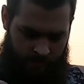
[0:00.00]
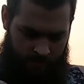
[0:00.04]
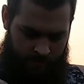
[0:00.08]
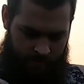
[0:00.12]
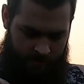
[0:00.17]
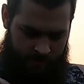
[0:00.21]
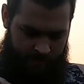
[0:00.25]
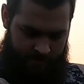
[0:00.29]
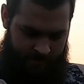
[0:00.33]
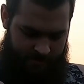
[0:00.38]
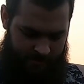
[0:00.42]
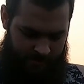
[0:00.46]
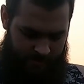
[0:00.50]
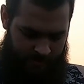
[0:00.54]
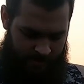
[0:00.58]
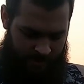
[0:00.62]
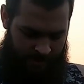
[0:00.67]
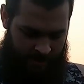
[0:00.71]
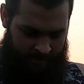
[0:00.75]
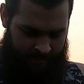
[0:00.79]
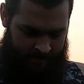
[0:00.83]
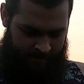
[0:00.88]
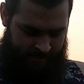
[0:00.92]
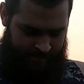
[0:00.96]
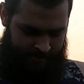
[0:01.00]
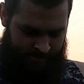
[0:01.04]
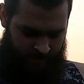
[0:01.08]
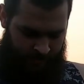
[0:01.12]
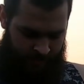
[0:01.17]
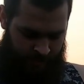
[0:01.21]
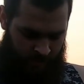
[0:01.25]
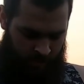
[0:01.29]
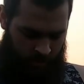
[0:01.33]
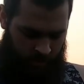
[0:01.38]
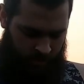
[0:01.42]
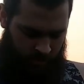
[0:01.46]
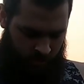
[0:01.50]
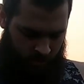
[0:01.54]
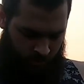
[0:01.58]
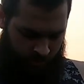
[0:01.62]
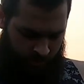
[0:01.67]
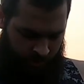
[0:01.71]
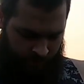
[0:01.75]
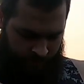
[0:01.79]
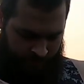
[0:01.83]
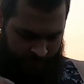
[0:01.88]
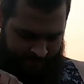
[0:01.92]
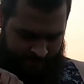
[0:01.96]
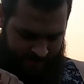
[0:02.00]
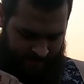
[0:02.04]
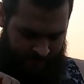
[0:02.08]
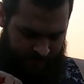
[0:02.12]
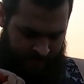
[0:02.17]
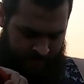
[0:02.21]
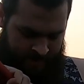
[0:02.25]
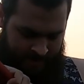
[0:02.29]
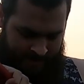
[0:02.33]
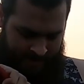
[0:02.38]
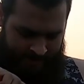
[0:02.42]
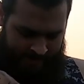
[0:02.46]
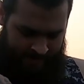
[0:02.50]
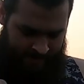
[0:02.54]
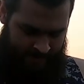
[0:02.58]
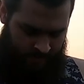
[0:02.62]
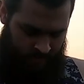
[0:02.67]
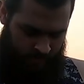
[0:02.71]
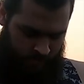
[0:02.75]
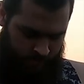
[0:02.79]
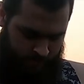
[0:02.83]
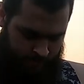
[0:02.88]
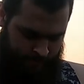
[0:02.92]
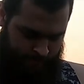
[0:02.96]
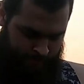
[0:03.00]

this nock is going to be all tore up by the time I get it out.